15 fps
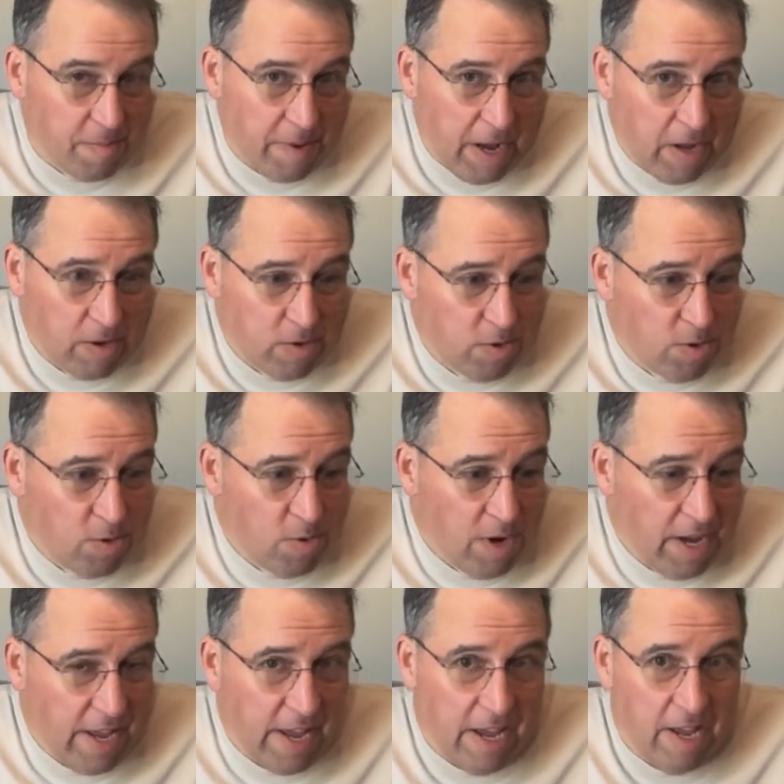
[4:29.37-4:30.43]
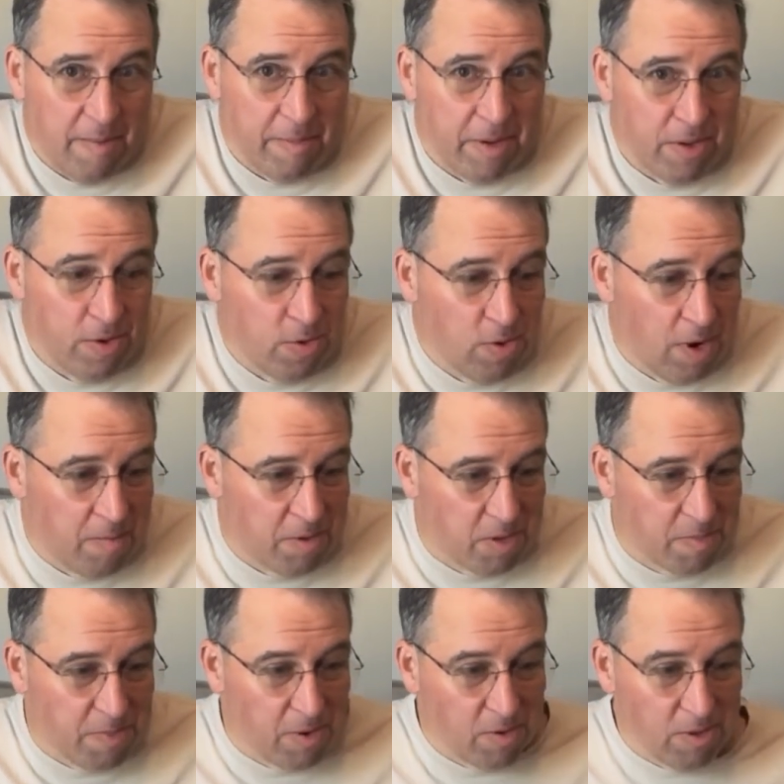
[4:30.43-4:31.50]
about who I am and who I'm
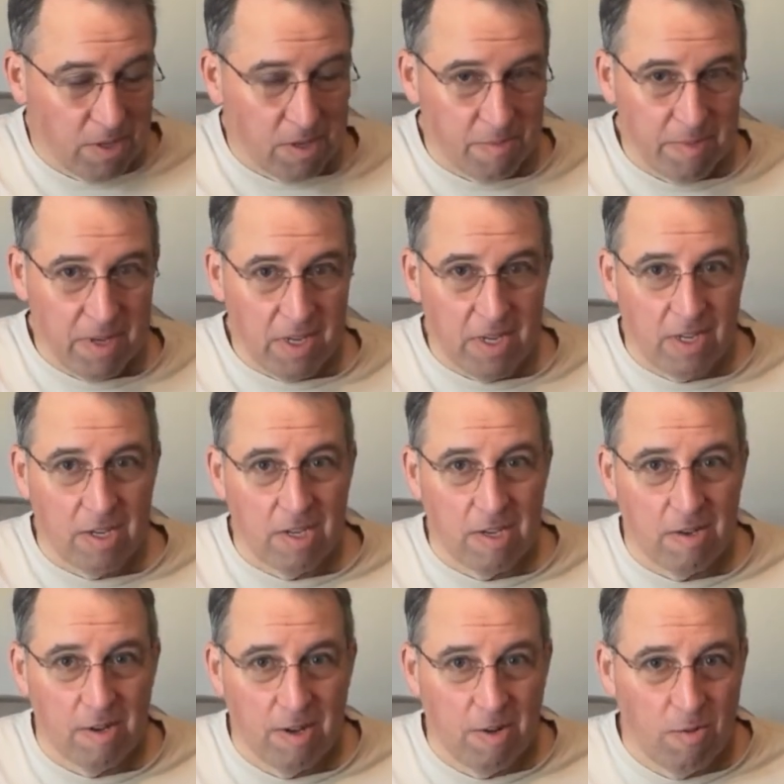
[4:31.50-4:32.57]
supposed to be,